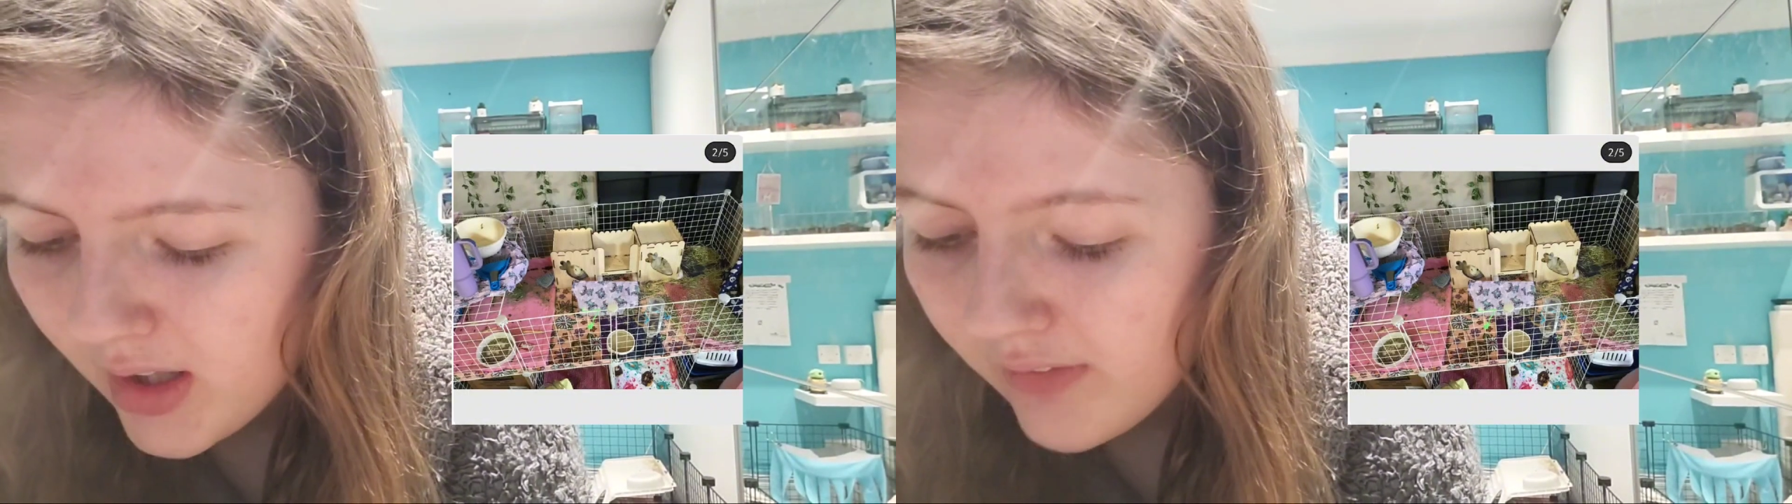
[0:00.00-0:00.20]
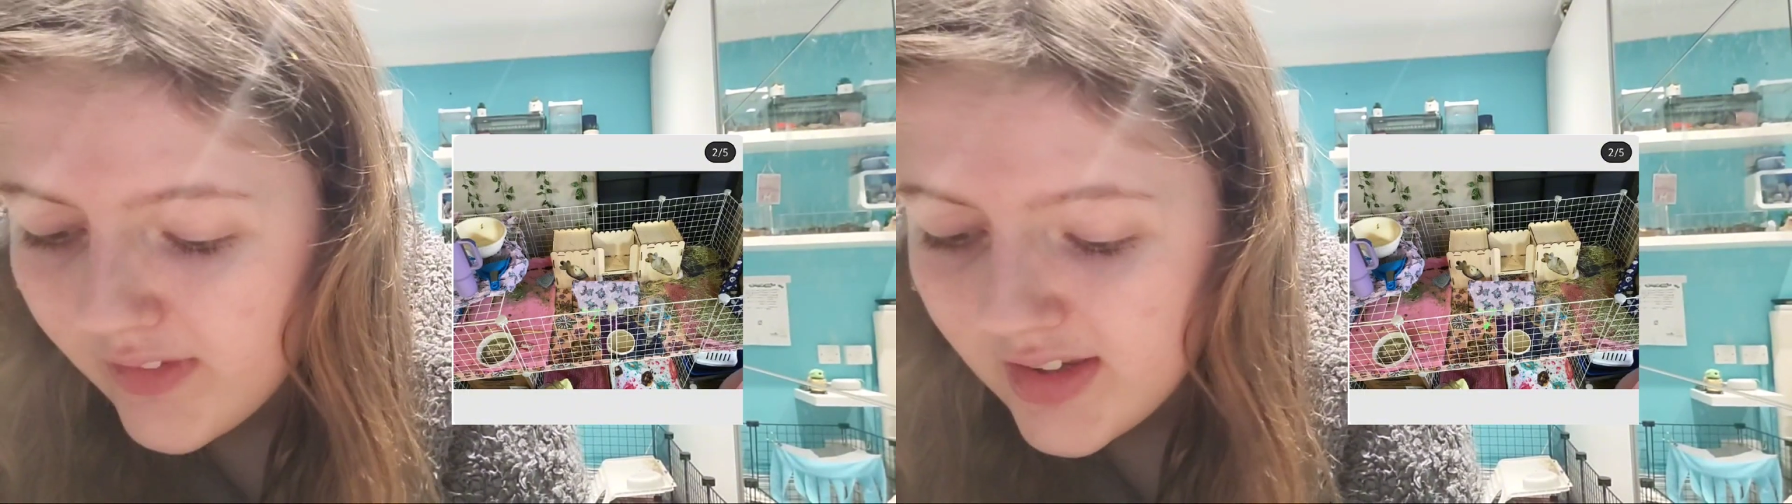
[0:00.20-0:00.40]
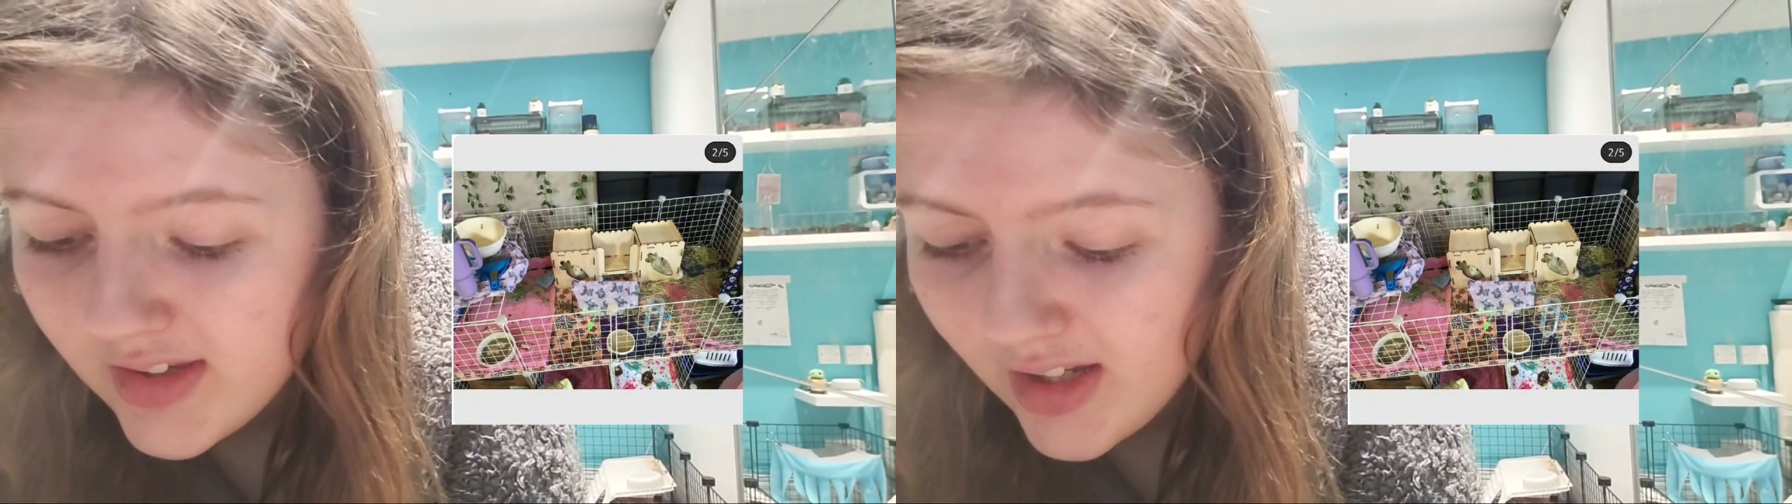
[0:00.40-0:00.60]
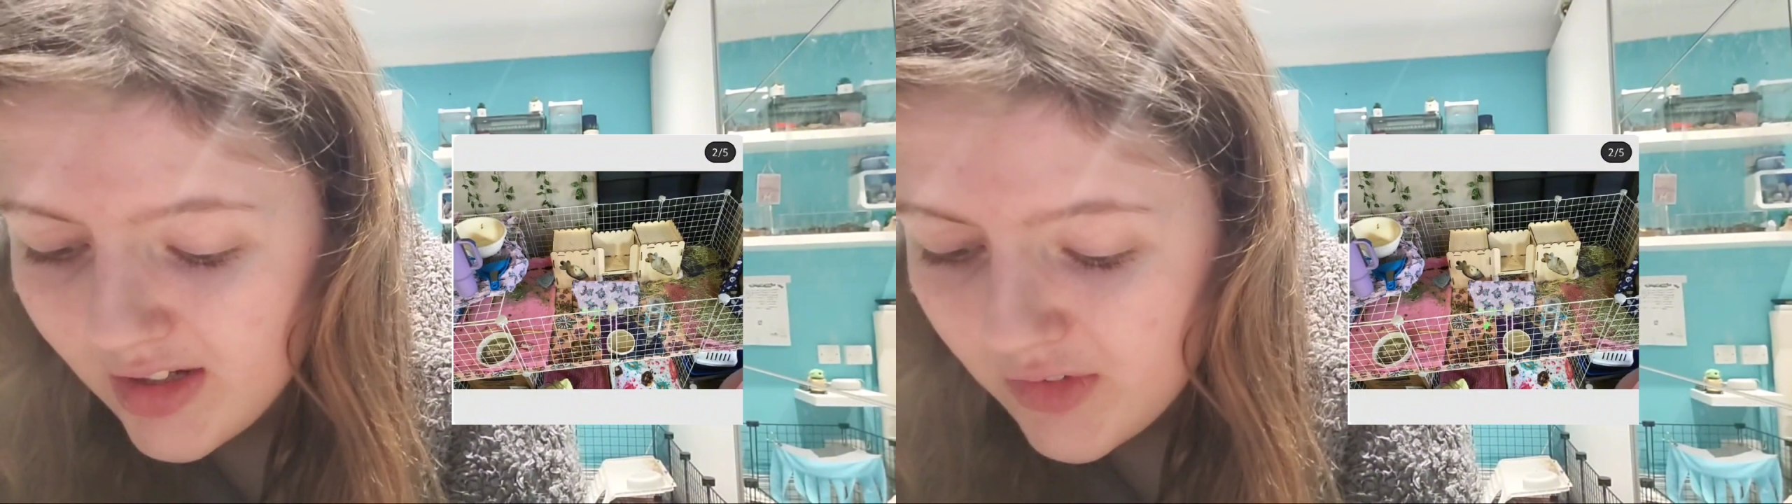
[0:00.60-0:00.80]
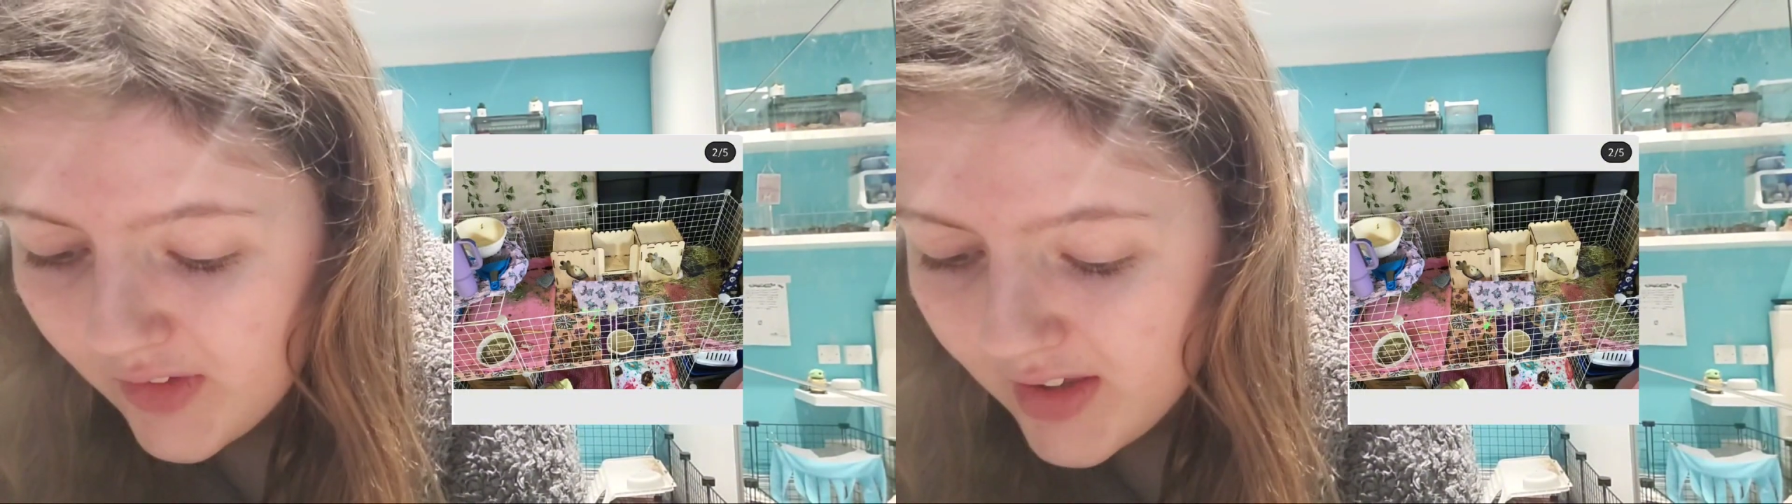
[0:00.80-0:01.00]
love the
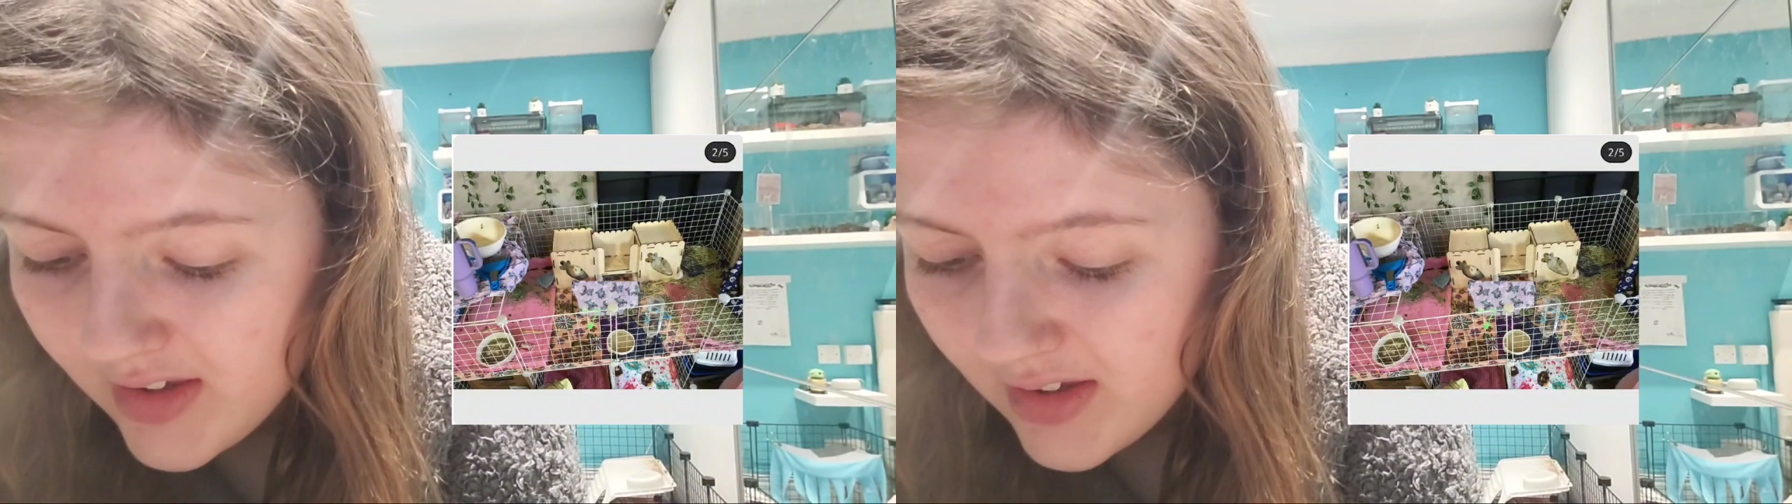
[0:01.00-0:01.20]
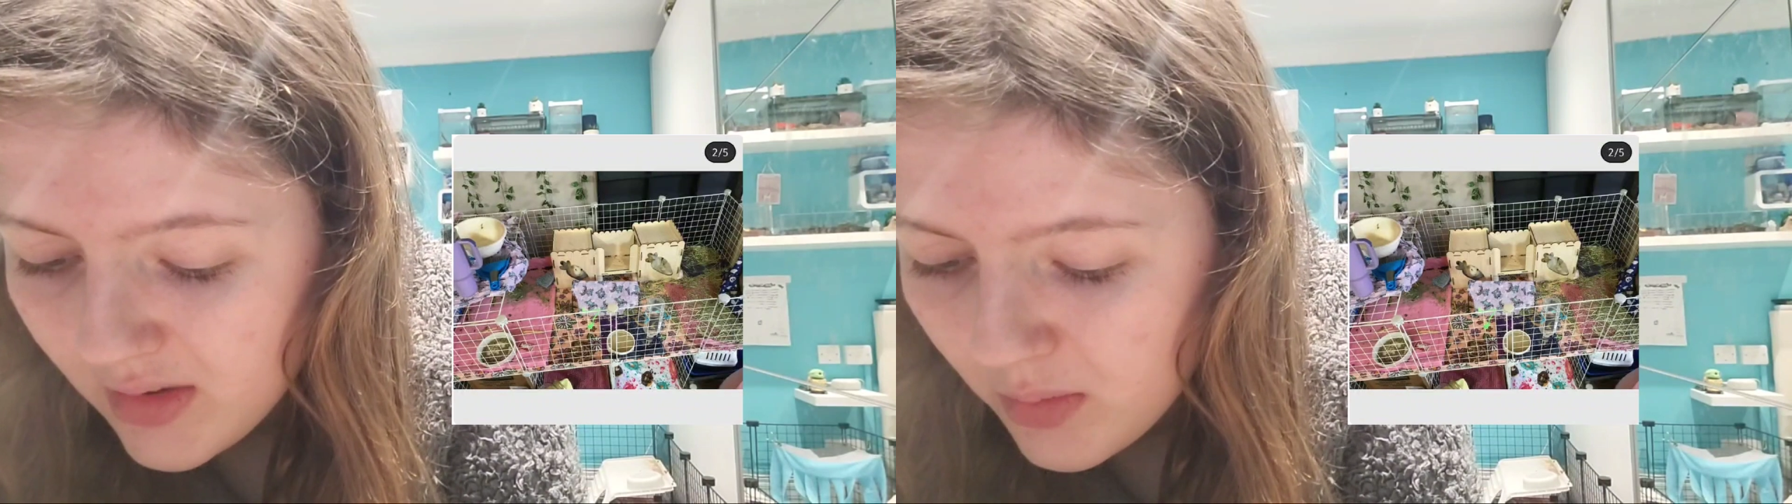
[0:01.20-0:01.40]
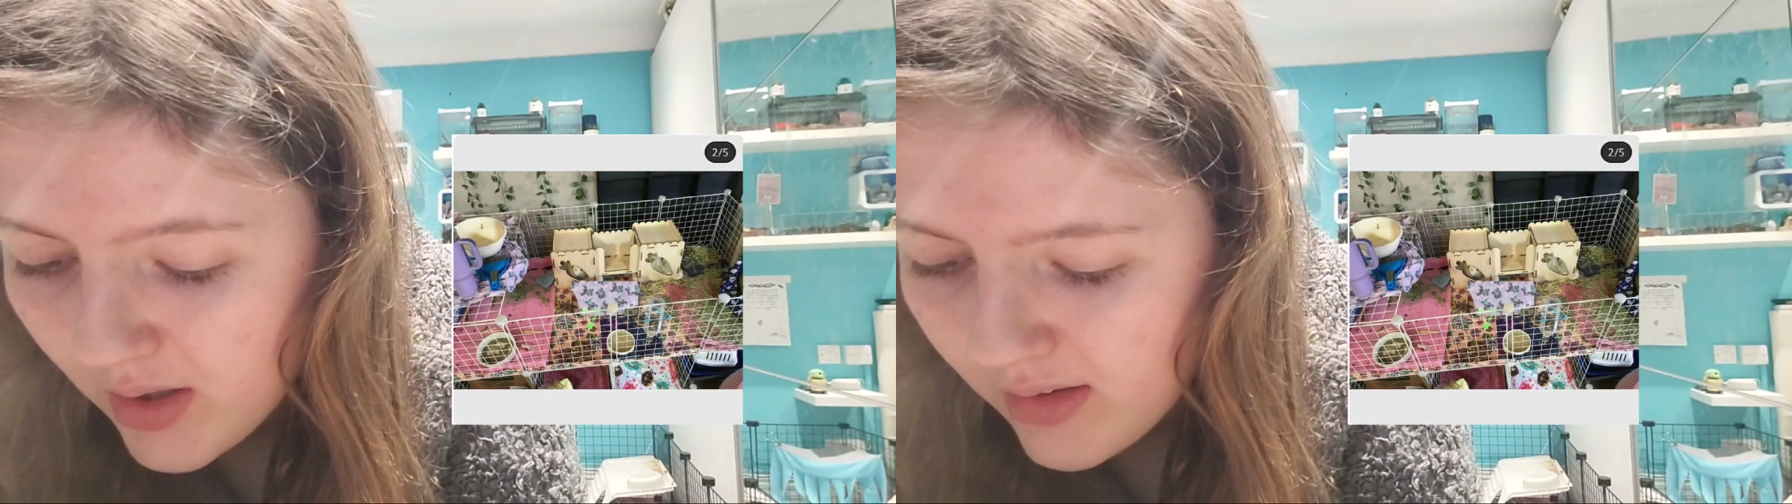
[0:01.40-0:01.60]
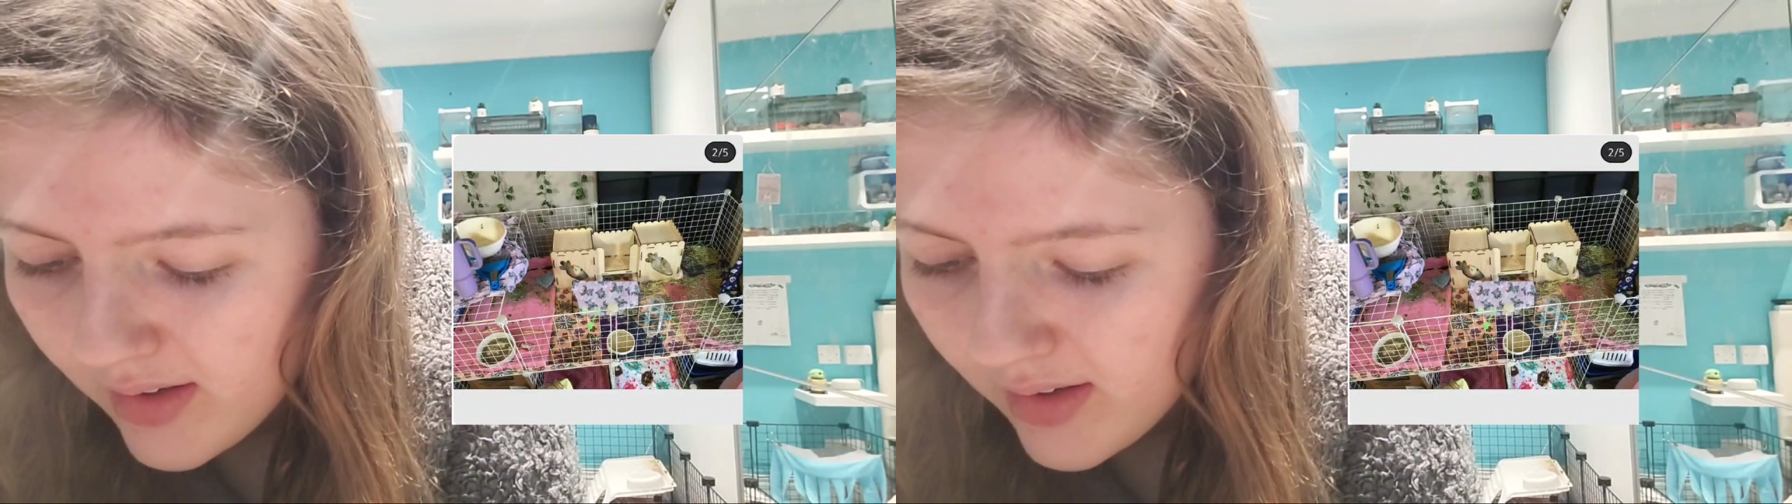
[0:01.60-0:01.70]
stitch fleeces as well.